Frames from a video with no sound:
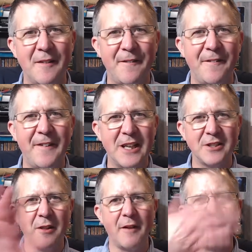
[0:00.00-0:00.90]
a fish
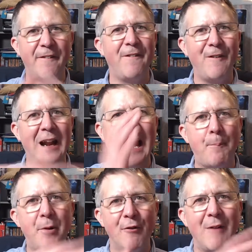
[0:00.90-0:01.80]
and just
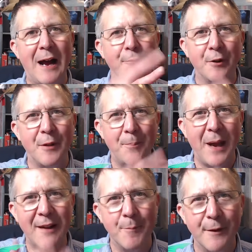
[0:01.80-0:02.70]
flap around on the
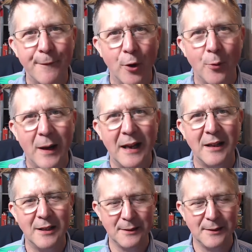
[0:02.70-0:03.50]
pavement for a while